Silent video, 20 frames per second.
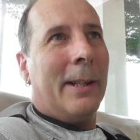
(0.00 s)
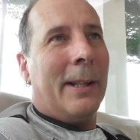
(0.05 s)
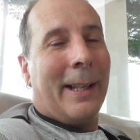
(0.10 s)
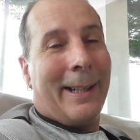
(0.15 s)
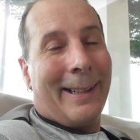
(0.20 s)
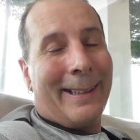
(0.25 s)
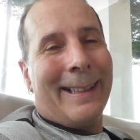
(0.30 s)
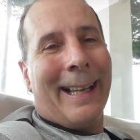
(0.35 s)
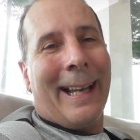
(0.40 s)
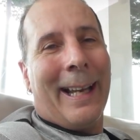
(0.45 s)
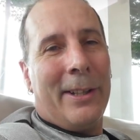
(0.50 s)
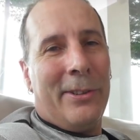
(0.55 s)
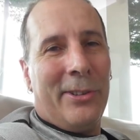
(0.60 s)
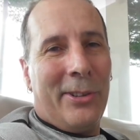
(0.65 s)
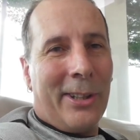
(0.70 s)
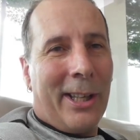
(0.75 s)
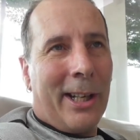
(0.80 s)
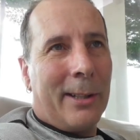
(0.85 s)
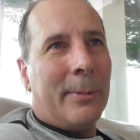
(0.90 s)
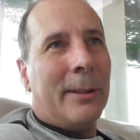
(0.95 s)
And again,
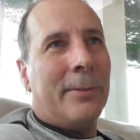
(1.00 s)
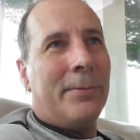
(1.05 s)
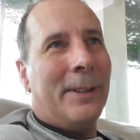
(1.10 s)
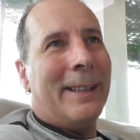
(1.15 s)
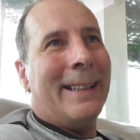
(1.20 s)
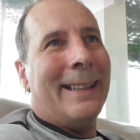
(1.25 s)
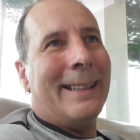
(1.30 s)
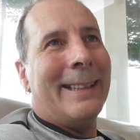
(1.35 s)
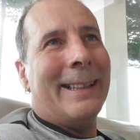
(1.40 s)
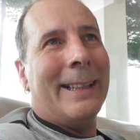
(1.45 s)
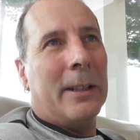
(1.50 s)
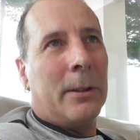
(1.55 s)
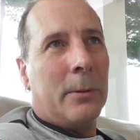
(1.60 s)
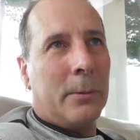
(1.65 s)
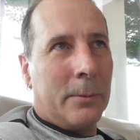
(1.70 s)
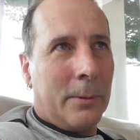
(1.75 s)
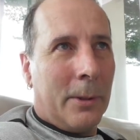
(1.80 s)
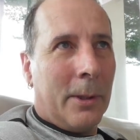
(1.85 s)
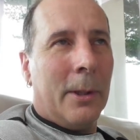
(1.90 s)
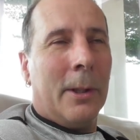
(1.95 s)
you're going to be fitting
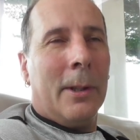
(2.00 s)
in